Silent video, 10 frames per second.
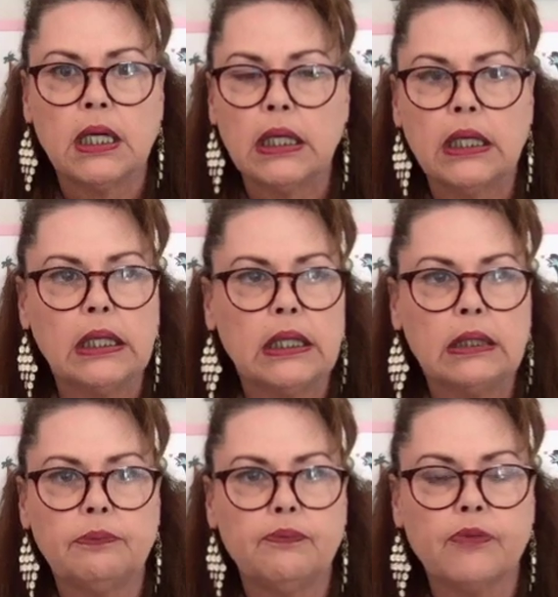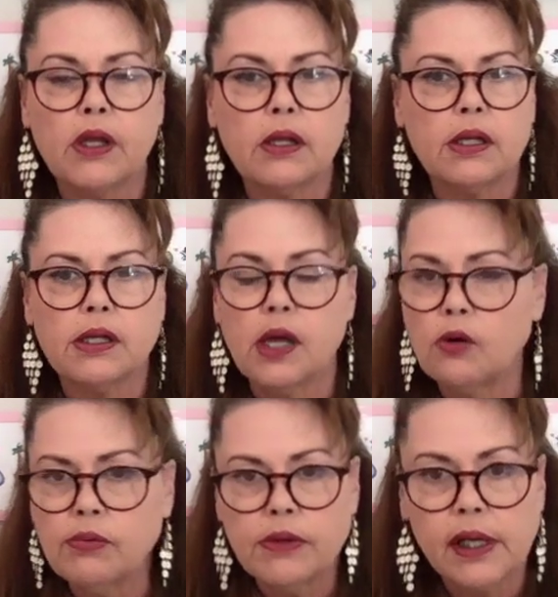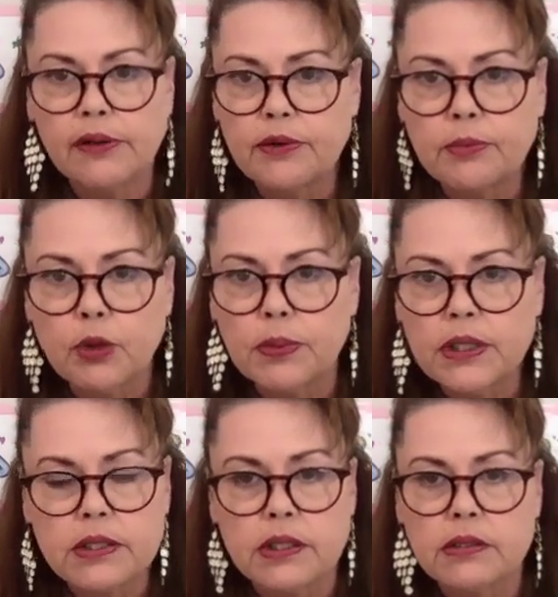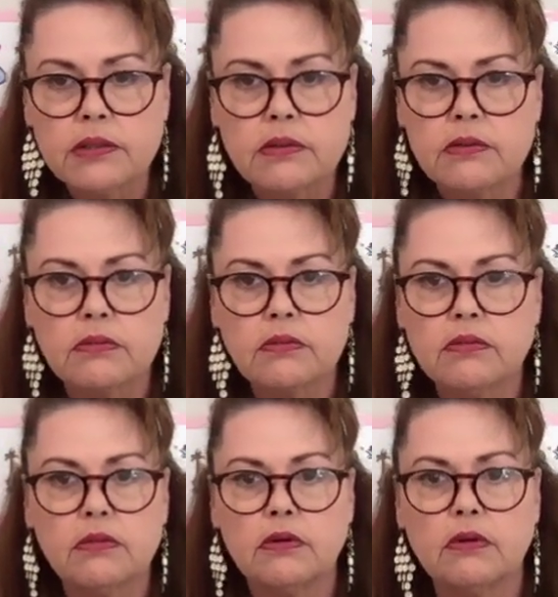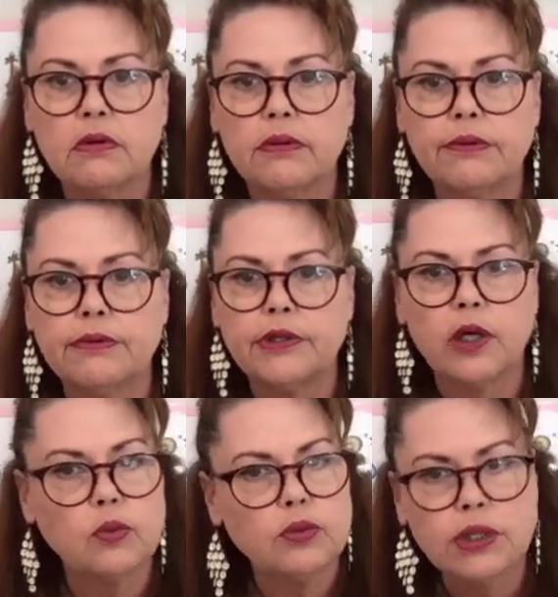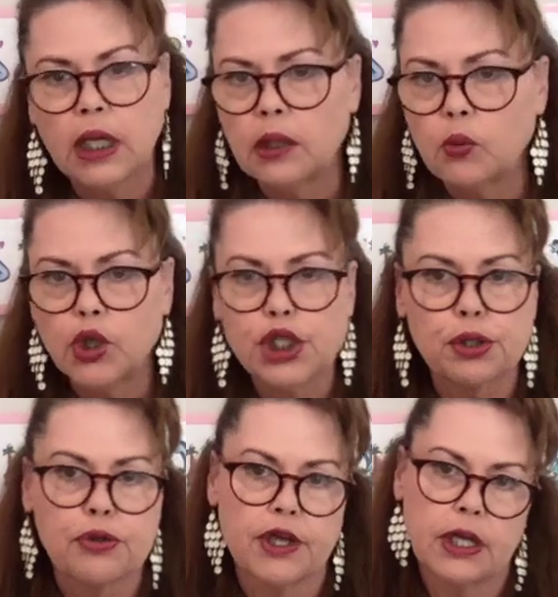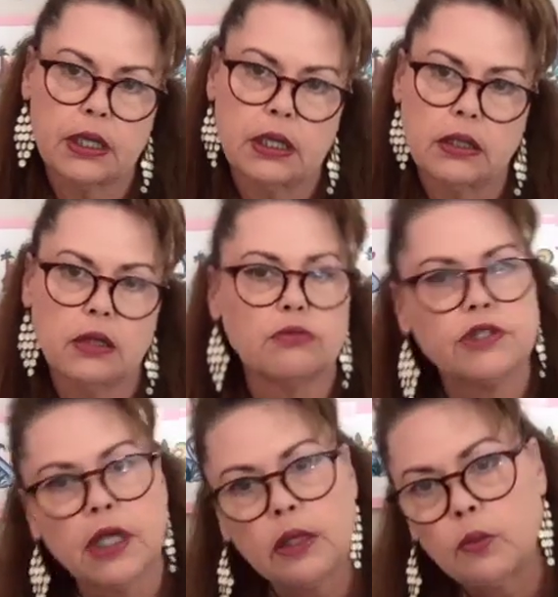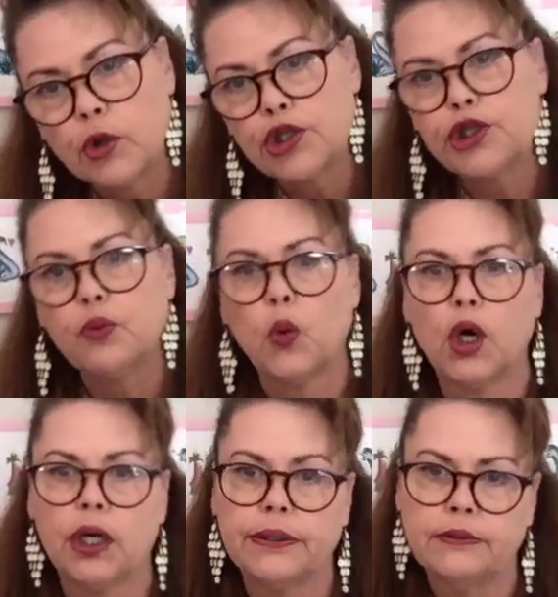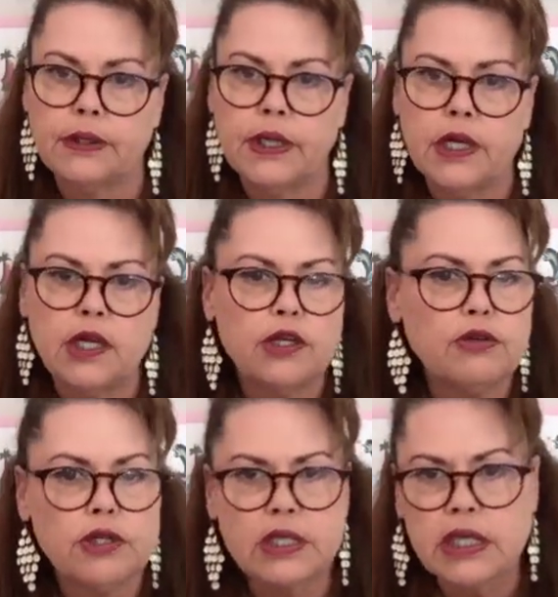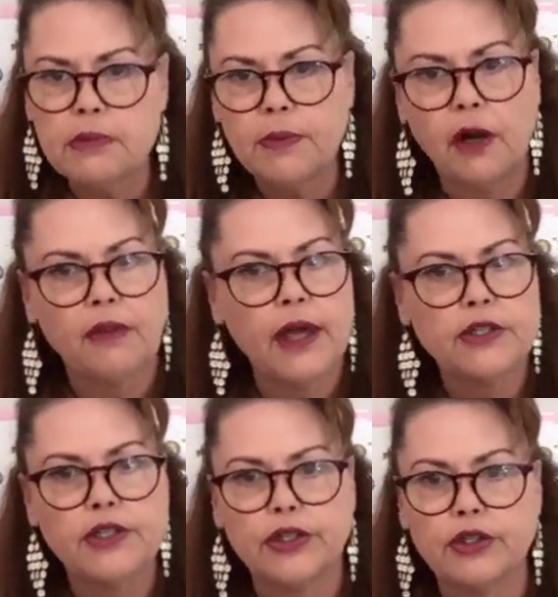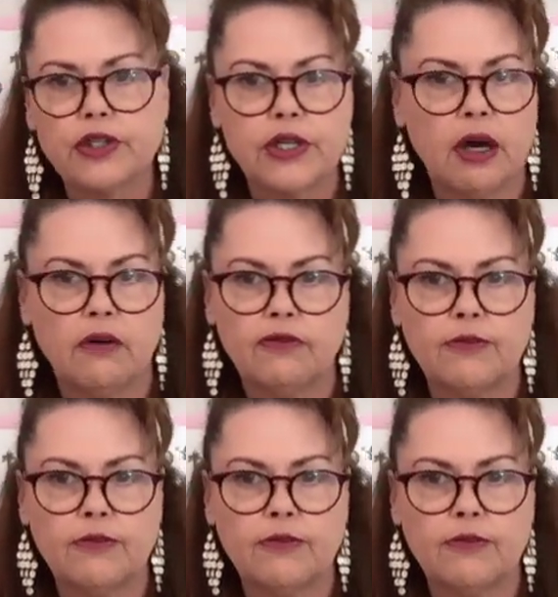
Don't tell them your business. Don't tell them what you're thinking. Don't tell them what you want. You just keep all that to yourself.